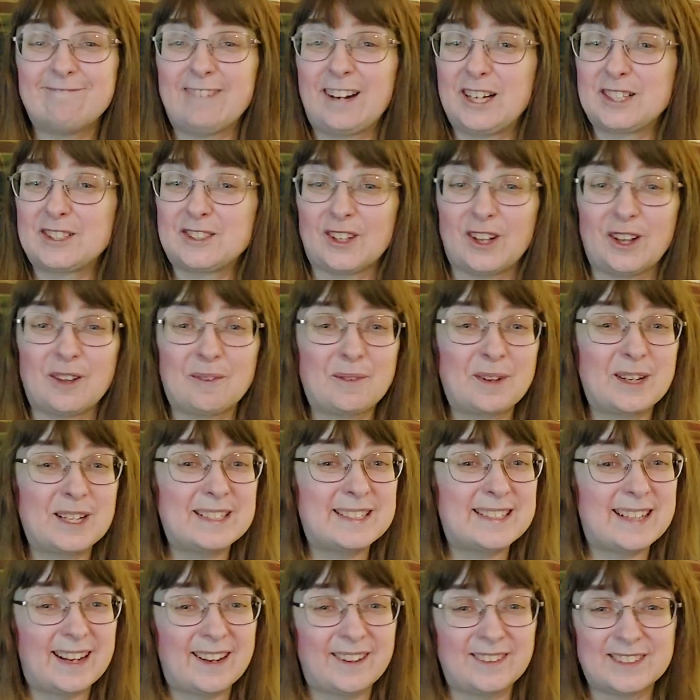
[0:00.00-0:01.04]
That's all I'm going
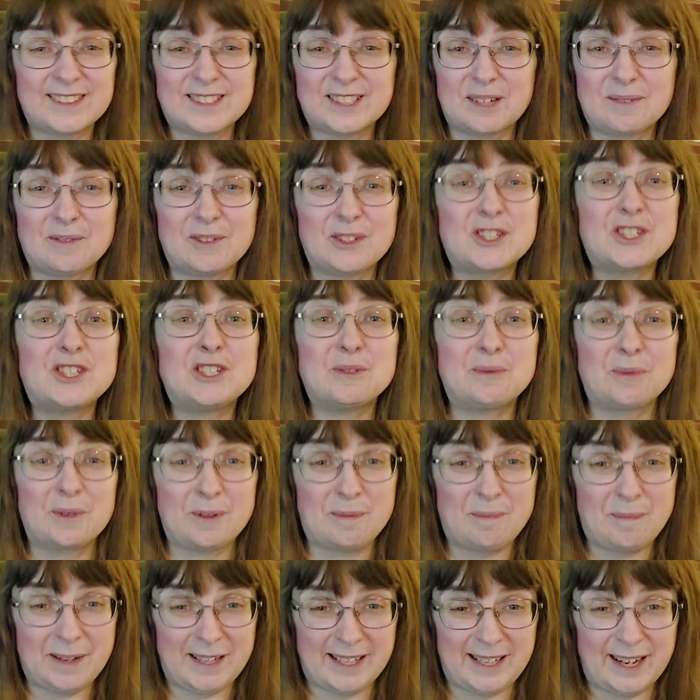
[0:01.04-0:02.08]
to say on the subject. She's
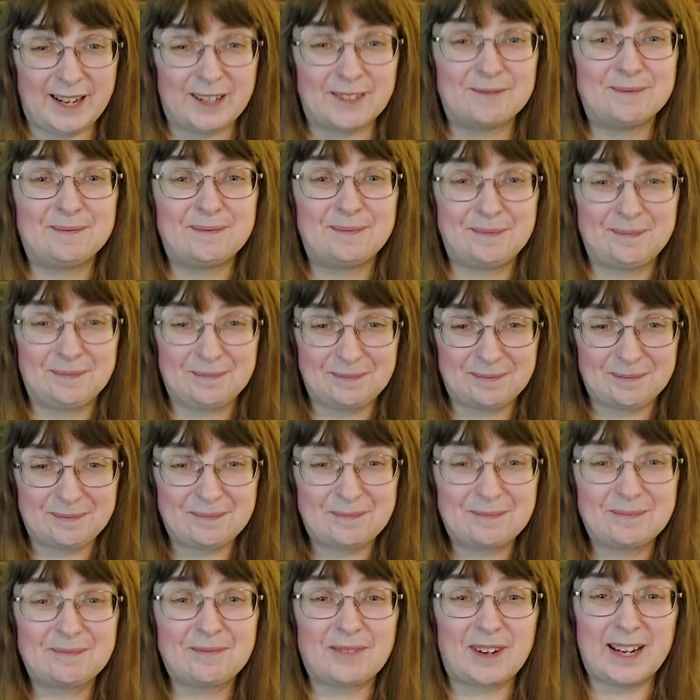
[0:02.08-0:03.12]
with me now,
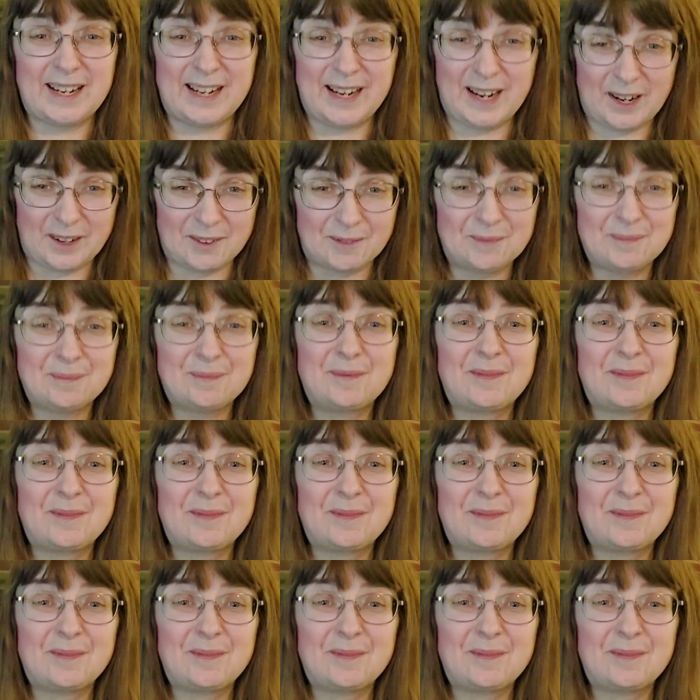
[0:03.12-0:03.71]
right now.